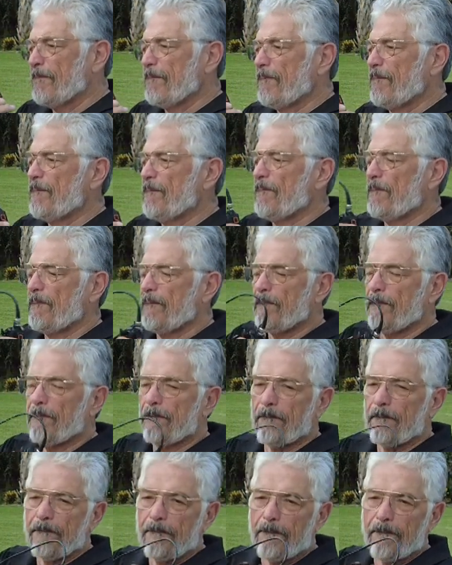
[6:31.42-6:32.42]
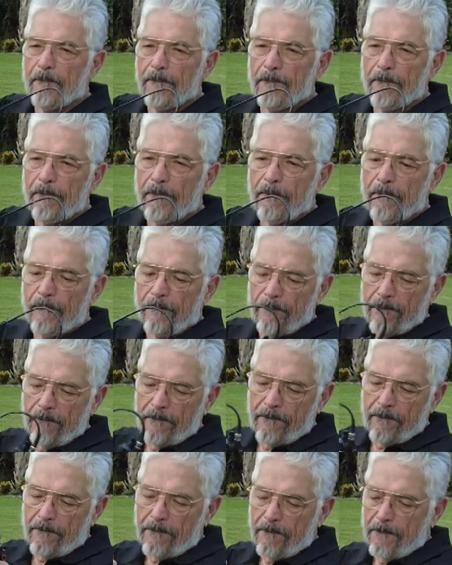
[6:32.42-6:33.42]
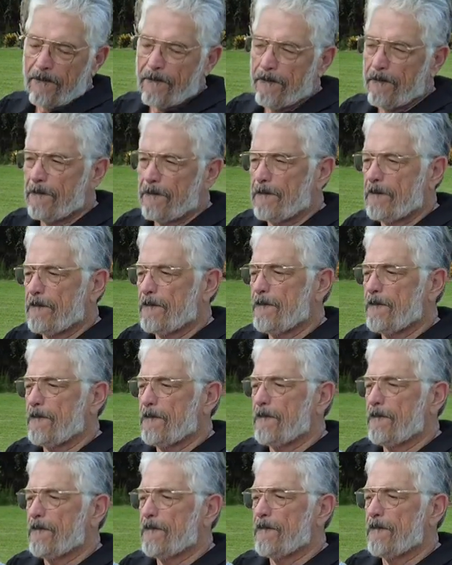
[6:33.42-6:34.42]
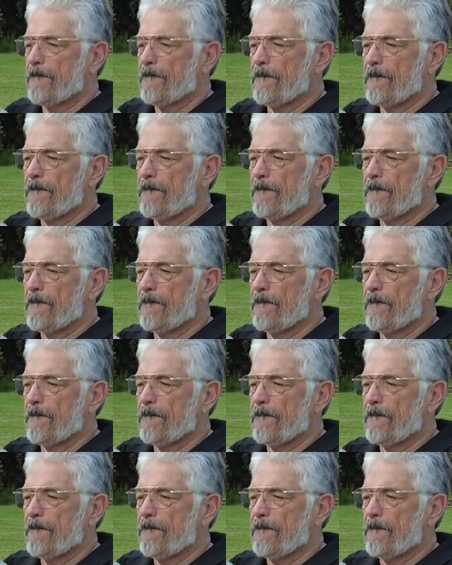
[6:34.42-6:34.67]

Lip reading: Nobody speaks.